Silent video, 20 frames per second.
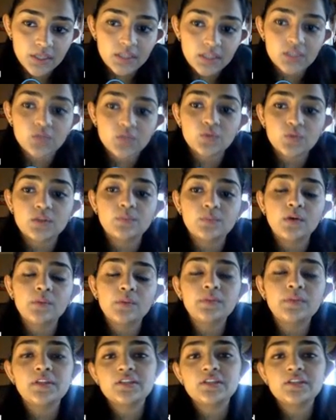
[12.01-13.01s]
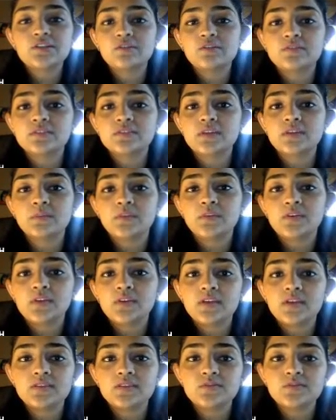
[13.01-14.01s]
The total population of this
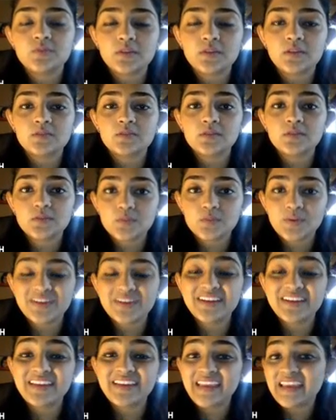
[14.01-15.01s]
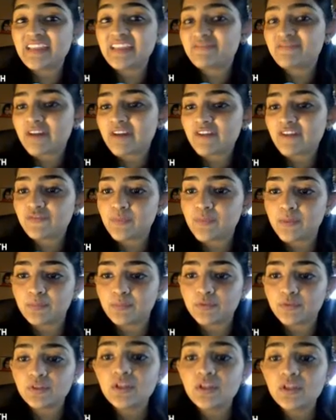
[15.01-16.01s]
community is 3,285
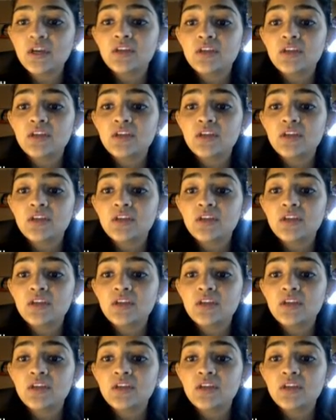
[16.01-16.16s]
people.